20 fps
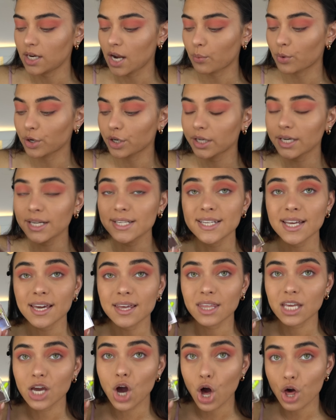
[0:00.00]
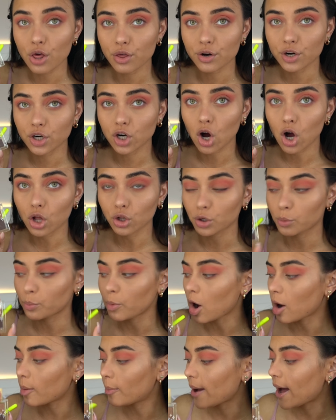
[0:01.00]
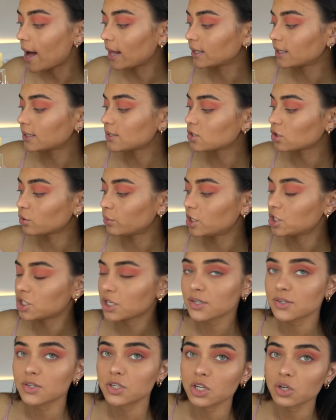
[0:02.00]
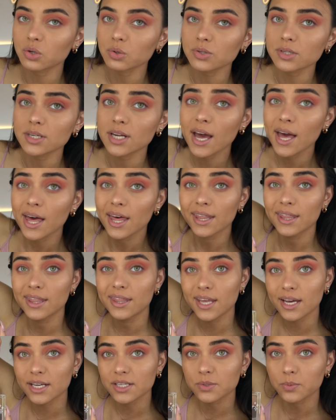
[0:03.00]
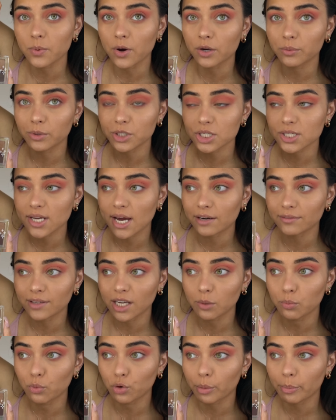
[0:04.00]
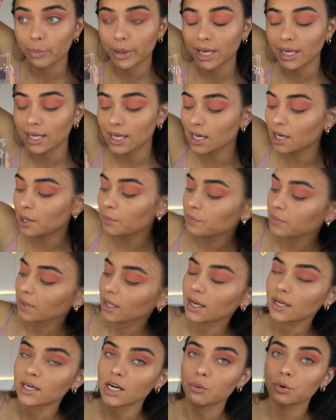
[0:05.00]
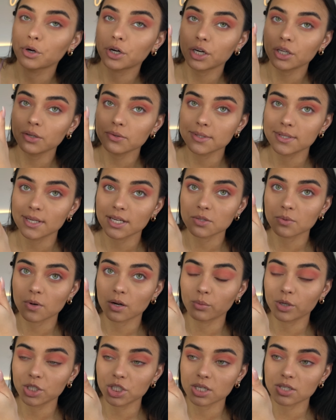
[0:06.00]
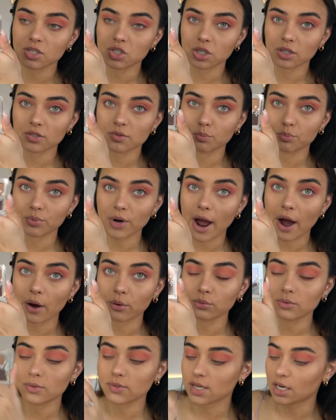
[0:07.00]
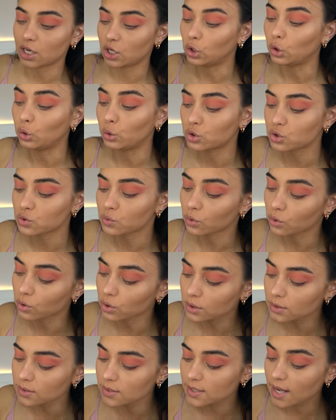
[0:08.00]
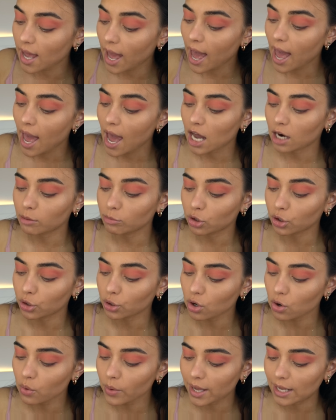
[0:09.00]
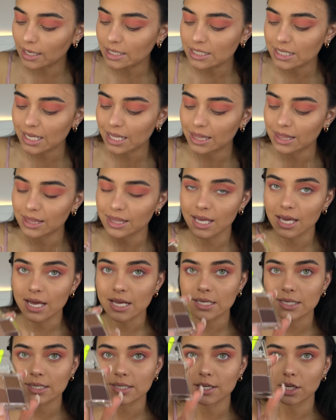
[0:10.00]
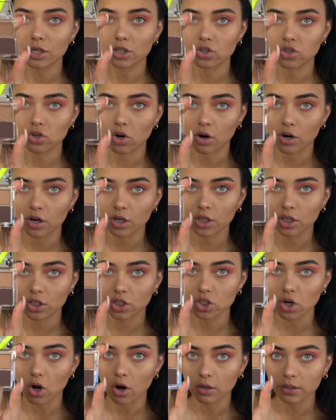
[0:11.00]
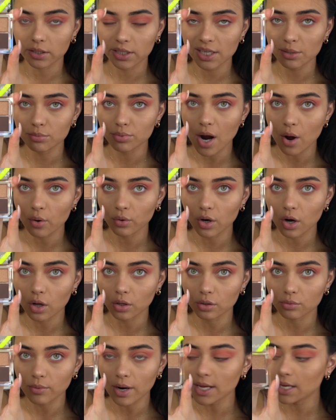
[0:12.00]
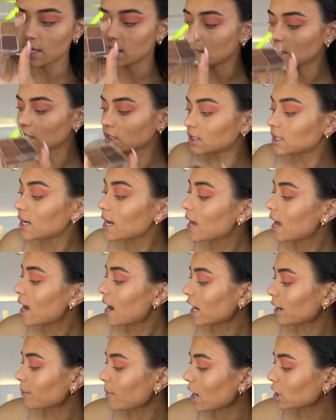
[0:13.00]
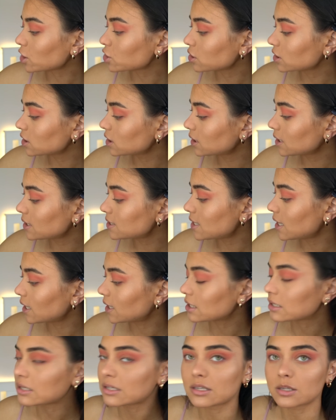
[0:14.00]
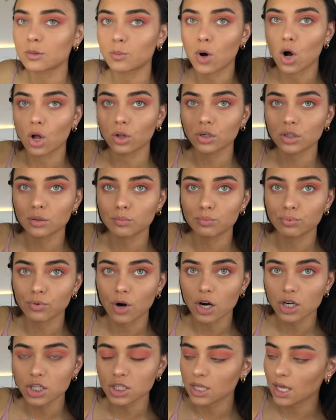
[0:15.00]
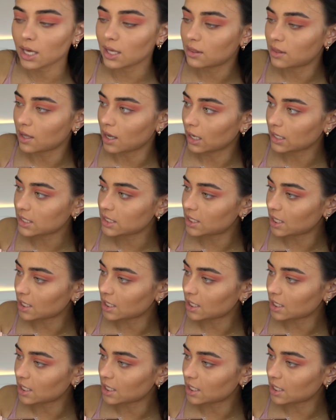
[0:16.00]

Now we're gonna take the other ColourPop palette. So we just used this one, which is kind of like more pinky. Now we're gonna use this one, which is just browns and neutrals. And I'm gonna go into this dark chocolatey brown color right here. And I'm actually gonna take a smaller brush like this.